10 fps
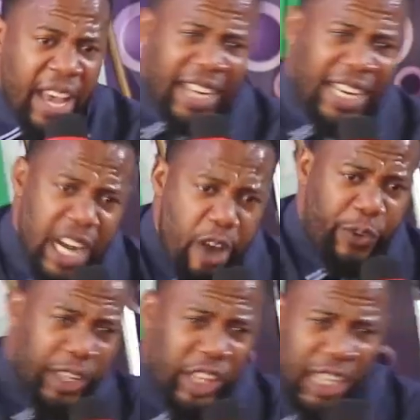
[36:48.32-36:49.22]
He did
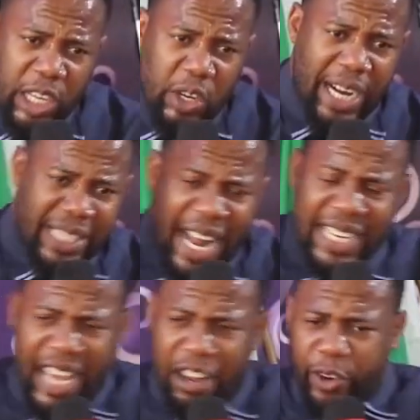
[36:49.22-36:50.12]
everything, he didn't understand
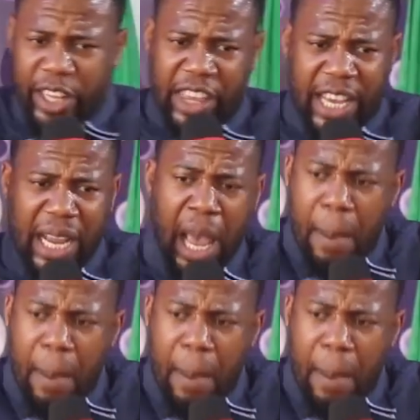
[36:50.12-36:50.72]
everything.